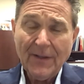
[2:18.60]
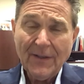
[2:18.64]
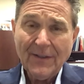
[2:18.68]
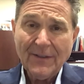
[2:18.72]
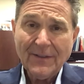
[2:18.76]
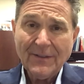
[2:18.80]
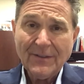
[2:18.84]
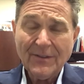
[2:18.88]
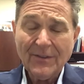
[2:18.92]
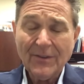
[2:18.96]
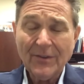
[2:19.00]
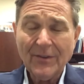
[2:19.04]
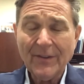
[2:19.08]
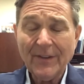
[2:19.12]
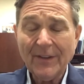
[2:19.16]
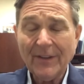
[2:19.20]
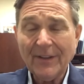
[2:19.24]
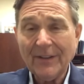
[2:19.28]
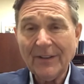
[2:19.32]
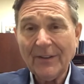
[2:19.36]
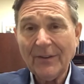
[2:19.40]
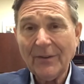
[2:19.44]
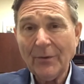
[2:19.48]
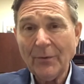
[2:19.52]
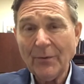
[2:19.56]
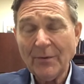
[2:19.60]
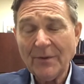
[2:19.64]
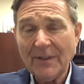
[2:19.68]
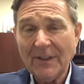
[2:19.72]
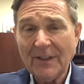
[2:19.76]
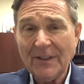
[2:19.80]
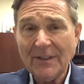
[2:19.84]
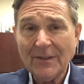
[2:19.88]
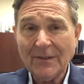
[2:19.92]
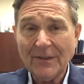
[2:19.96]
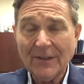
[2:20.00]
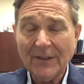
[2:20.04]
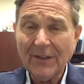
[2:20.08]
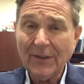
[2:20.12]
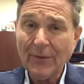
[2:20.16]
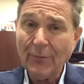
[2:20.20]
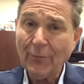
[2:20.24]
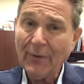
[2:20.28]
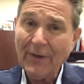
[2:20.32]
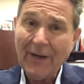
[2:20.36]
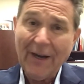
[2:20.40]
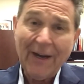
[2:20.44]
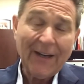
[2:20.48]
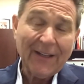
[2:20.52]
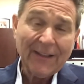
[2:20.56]
So the good news is, we're
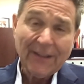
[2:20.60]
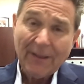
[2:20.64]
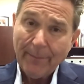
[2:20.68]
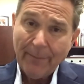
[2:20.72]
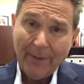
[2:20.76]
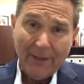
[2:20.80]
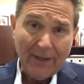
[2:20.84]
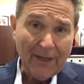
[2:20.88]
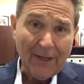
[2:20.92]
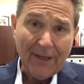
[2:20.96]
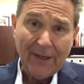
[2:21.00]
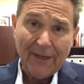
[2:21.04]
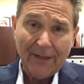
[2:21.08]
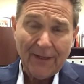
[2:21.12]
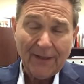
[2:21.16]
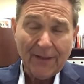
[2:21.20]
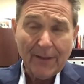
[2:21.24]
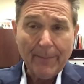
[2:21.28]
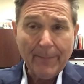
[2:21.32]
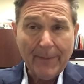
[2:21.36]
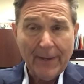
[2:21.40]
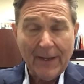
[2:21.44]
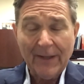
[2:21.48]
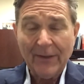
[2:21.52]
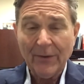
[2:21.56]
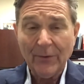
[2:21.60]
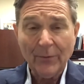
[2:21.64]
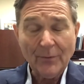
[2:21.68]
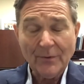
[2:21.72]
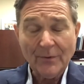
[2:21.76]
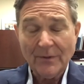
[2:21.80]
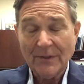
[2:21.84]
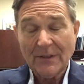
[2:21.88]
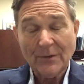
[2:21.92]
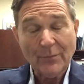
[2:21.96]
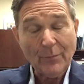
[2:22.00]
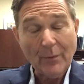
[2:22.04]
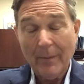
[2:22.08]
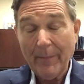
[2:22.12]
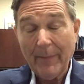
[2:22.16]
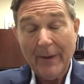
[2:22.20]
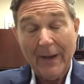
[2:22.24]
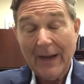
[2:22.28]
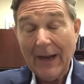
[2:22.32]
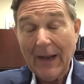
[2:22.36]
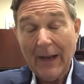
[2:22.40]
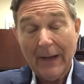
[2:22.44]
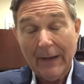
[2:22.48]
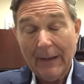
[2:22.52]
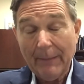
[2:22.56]
not at the beginning. The bad news is we may
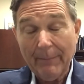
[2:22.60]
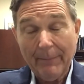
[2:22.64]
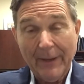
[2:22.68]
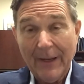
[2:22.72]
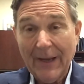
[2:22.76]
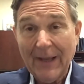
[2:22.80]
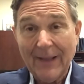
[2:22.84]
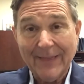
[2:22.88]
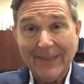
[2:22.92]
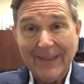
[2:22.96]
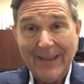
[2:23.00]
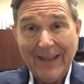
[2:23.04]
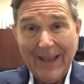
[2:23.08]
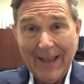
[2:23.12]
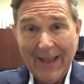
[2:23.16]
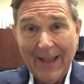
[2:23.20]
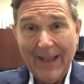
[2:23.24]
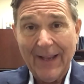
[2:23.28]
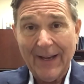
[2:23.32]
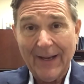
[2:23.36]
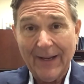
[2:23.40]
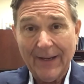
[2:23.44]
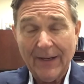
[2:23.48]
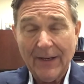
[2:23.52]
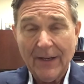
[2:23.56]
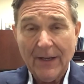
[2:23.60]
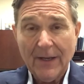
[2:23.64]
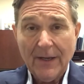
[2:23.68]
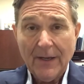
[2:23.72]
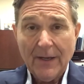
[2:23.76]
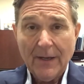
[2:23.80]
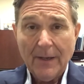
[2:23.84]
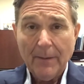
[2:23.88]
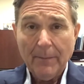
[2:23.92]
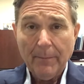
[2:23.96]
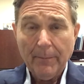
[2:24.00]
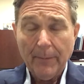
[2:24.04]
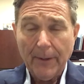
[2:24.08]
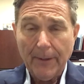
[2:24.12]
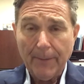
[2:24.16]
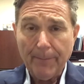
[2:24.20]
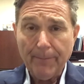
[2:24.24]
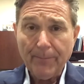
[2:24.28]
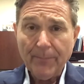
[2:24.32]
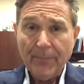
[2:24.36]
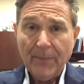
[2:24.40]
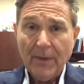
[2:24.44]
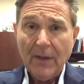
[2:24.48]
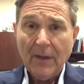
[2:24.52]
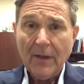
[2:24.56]
not be at the end, but
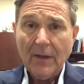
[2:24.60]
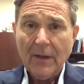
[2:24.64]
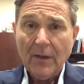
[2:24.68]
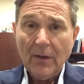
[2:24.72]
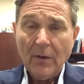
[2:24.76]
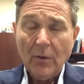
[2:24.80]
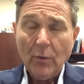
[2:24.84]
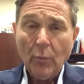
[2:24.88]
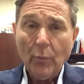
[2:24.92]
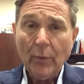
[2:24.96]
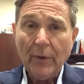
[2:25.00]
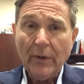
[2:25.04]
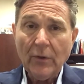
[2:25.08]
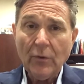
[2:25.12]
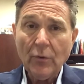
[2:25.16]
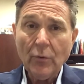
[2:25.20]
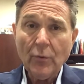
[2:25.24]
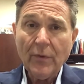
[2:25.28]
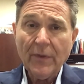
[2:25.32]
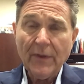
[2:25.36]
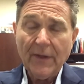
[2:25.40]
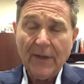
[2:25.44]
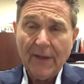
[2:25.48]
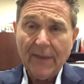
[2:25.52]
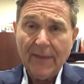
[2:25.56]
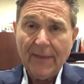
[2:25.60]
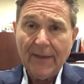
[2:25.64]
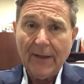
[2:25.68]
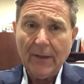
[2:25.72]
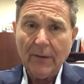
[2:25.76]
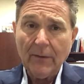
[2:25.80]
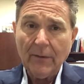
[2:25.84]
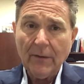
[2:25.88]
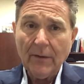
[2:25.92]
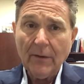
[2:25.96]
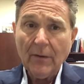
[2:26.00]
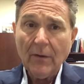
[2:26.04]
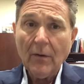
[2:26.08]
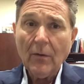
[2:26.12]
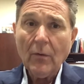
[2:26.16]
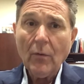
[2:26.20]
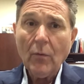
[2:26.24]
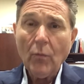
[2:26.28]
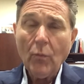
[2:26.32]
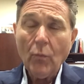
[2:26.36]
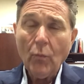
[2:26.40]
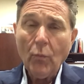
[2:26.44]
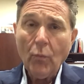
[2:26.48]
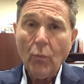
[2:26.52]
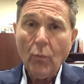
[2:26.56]
we do think that
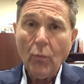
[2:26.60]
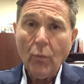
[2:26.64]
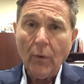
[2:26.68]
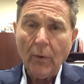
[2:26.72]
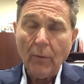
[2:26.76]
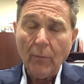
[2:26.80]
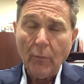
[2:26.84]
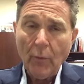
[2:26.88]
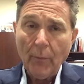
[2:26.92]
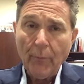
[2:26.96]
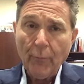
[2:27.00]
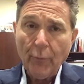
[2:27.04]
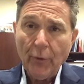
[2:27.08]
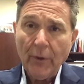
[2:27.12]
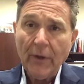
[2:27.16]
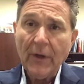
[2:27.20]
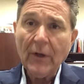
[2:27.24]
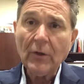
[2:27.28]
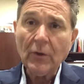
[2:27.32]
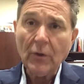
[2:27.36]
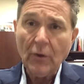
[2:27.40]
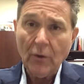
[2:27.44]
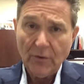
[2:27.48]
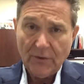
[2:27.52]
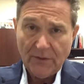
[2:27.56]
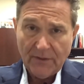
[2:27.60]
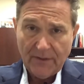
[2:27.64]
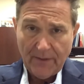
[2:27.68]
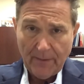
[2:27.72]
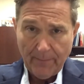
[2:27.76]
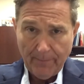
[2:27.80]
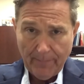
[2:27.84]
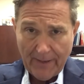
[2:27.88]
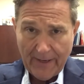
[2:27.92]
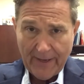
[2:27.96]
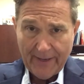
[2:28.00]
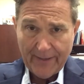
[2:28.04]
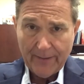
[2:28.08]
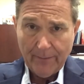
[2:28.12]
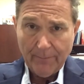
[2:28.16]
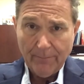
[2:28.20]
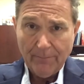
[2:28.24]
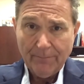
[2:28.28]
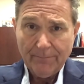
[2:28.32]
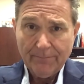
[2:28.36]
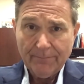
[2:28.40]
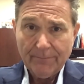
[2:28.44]
we're pretty close to the bottom.